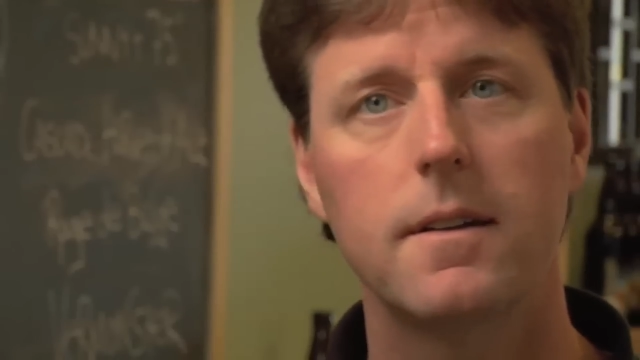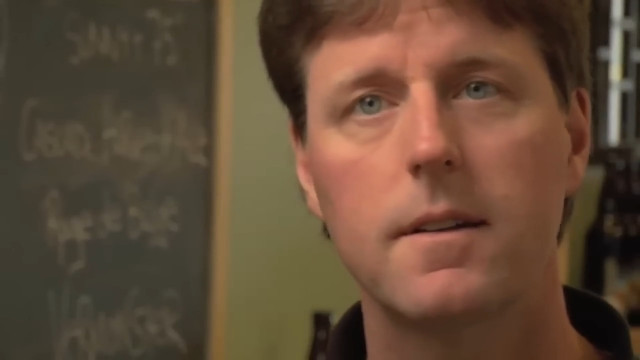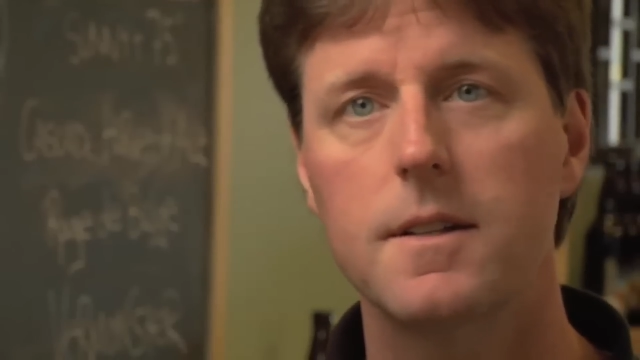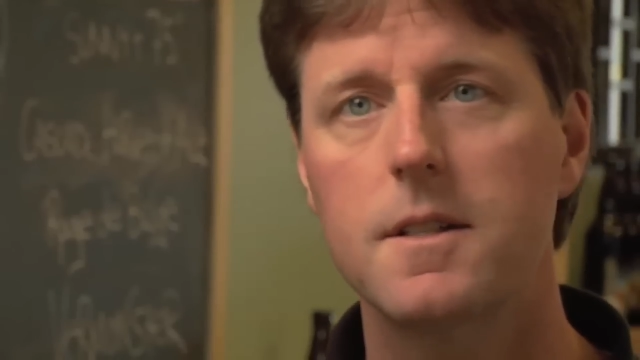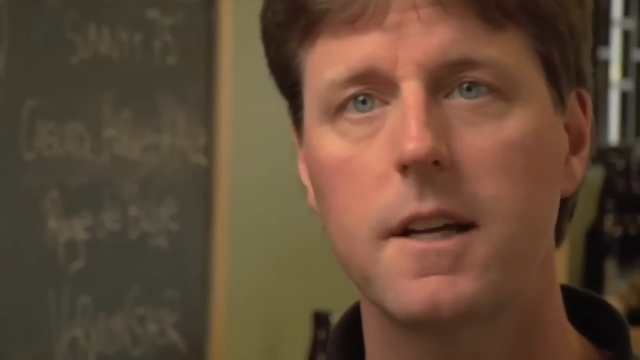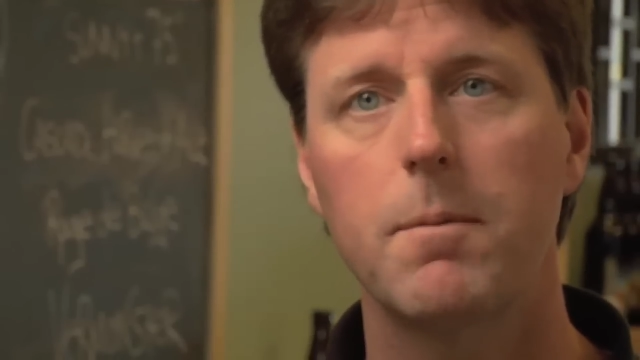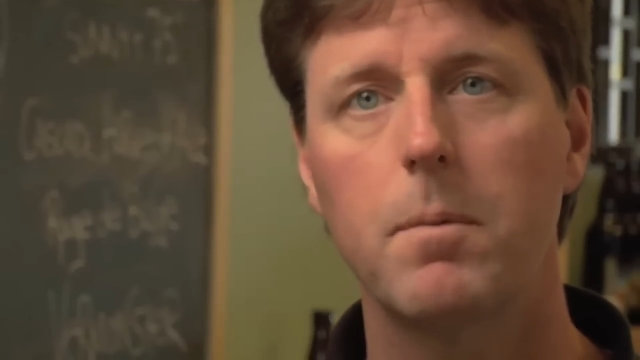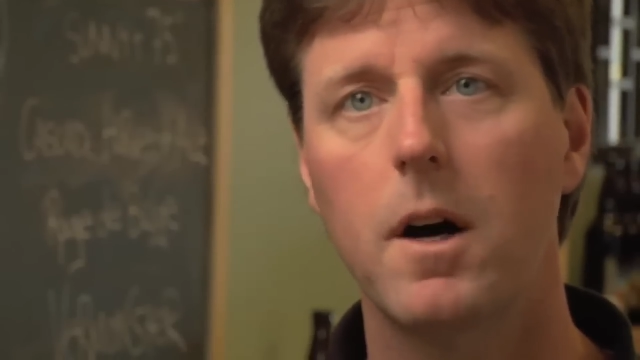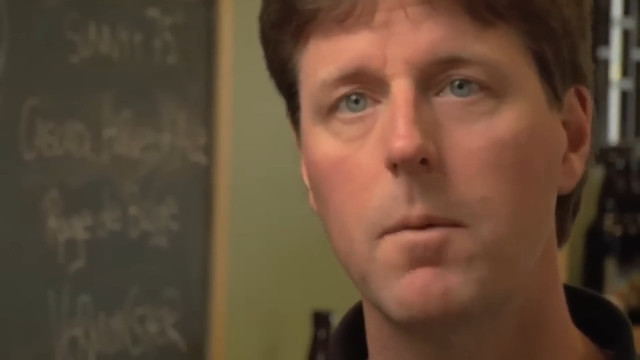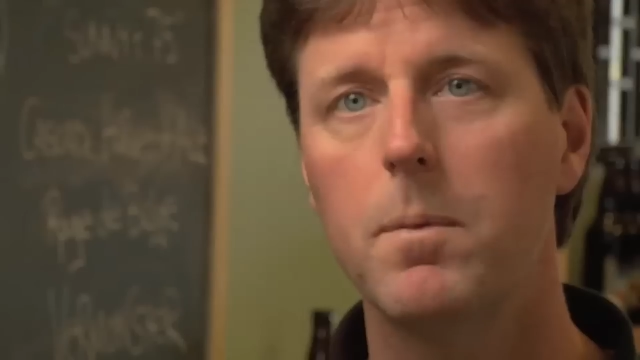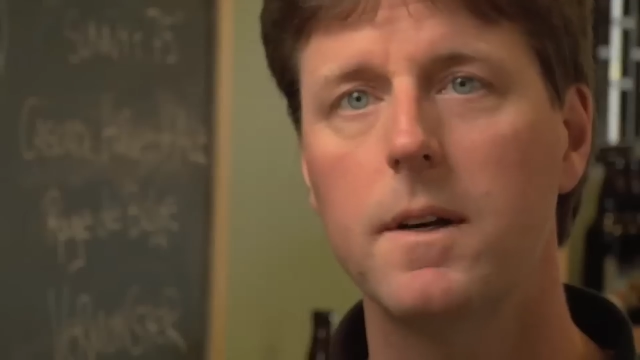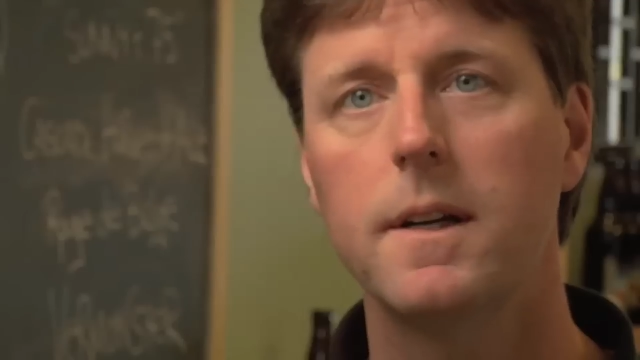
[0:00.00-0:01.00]
to step
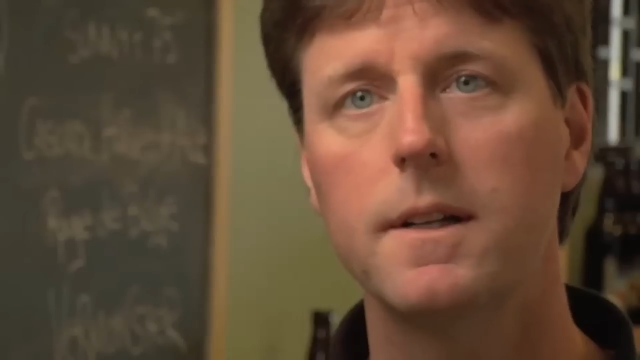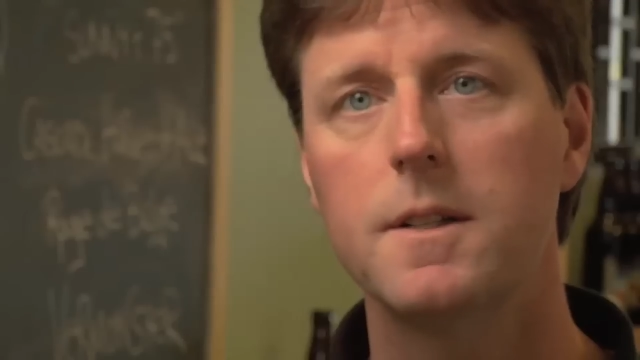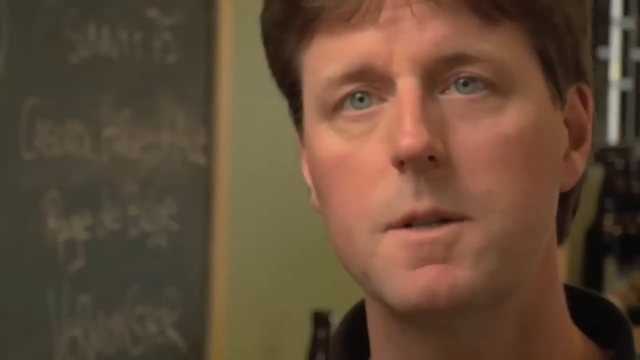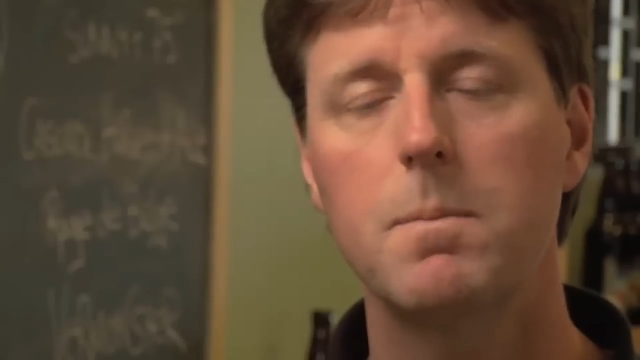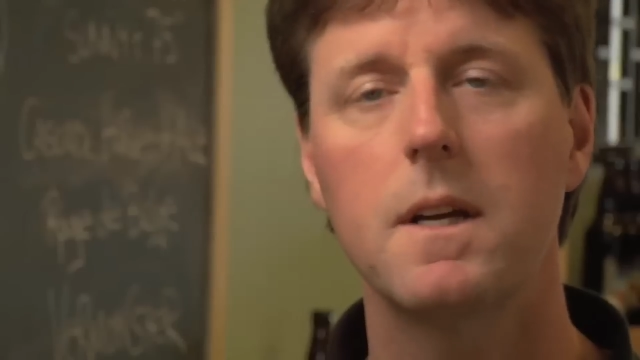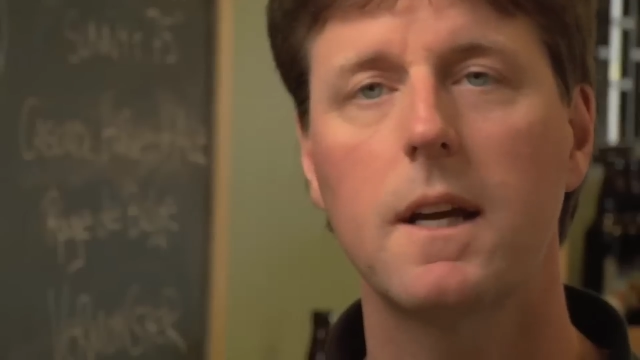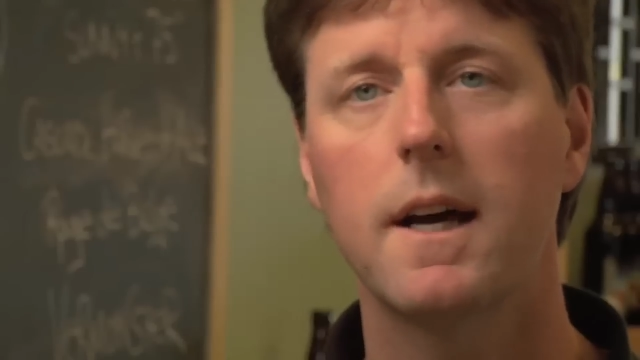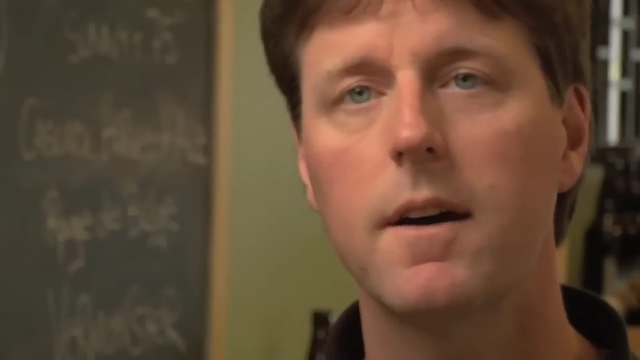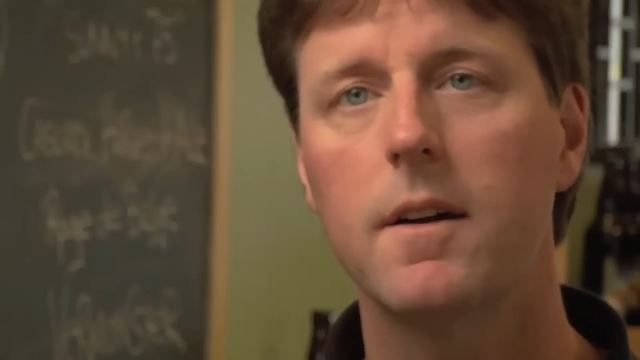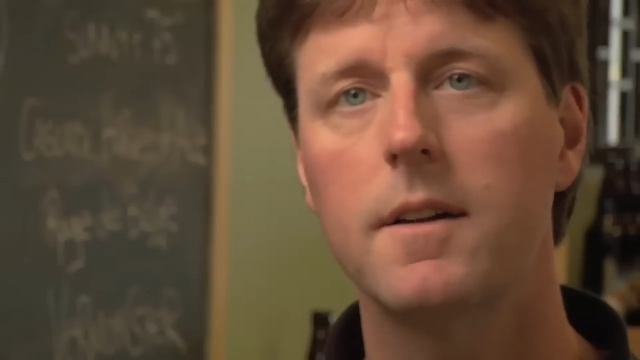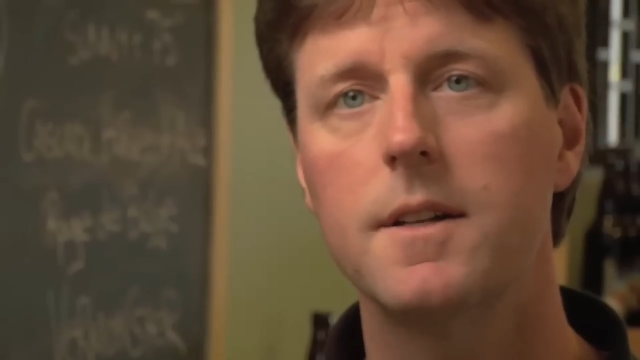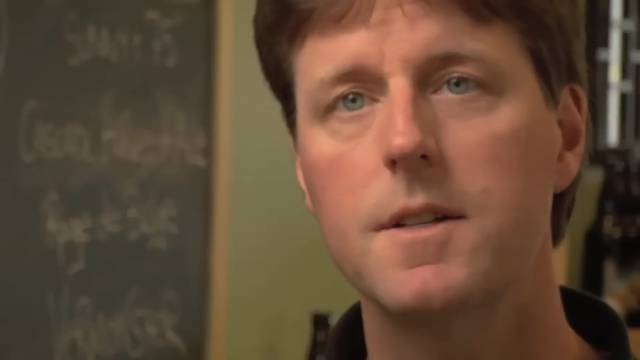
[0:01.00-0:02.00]
up and speak
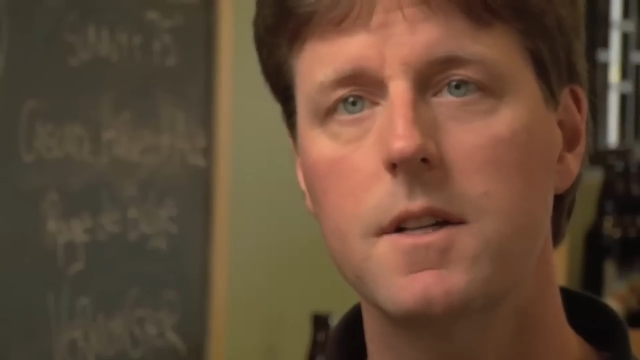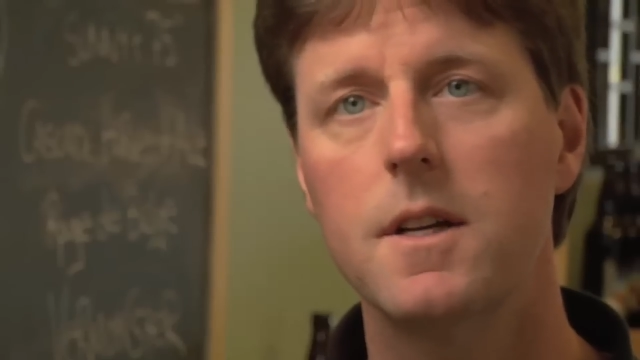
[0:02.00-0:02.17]
out on this